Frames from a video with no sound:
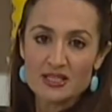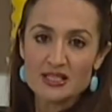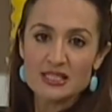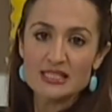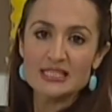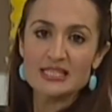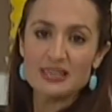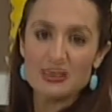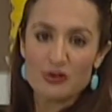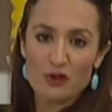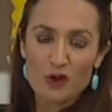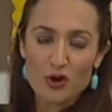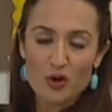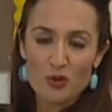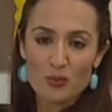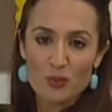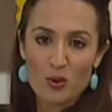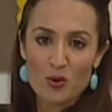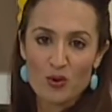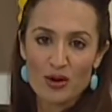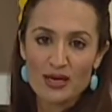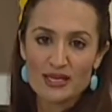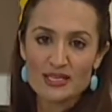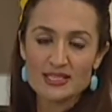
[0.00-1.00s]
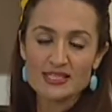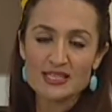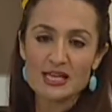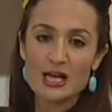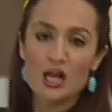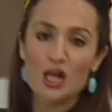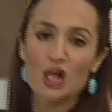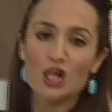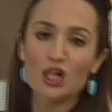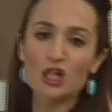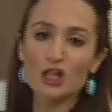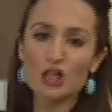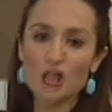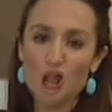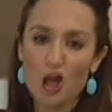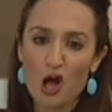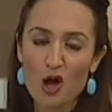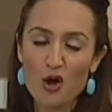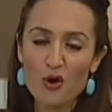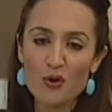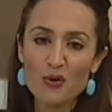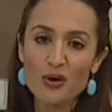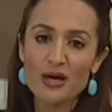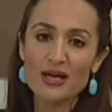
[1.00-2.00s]
zero points,
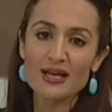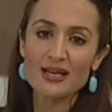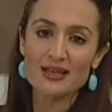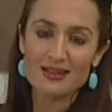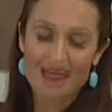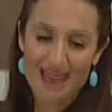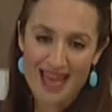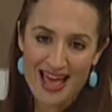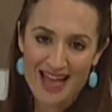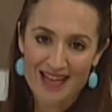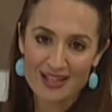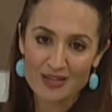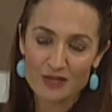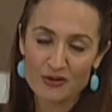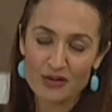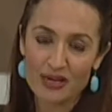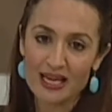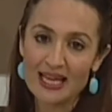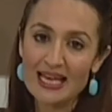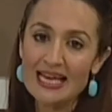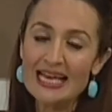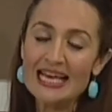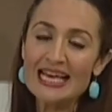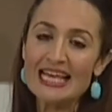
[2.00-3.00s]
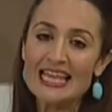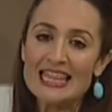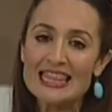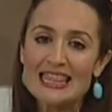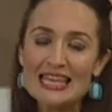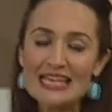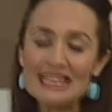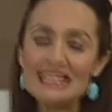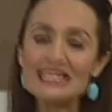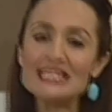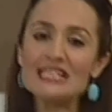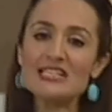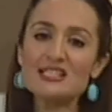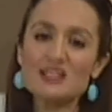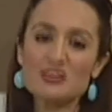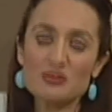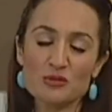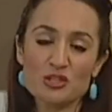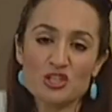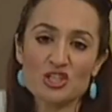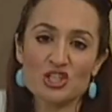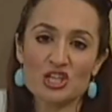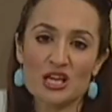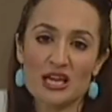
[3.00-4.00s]
low calorie. This is a
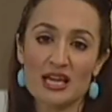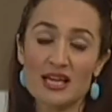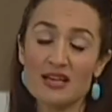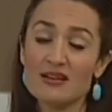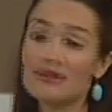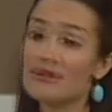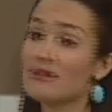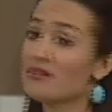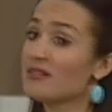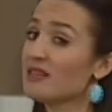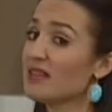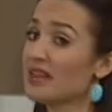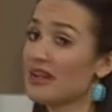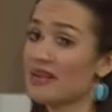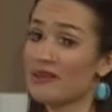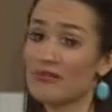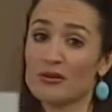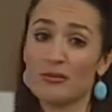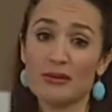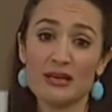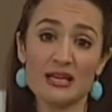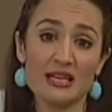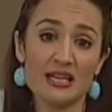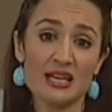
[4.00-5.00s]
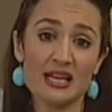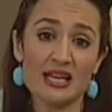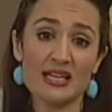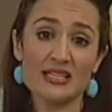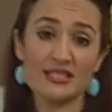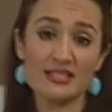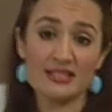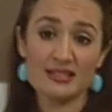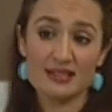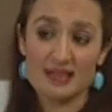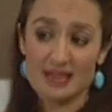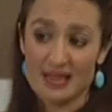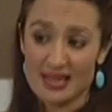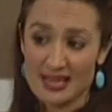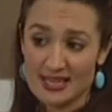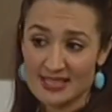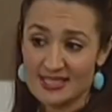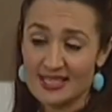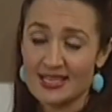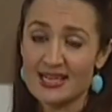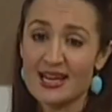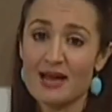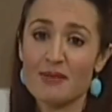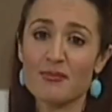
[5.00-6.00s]
machine that everybody needs. Here's
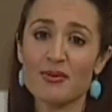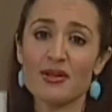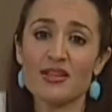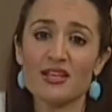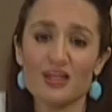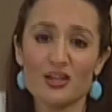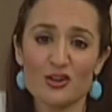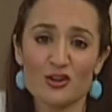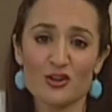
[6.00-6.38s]
the number that you're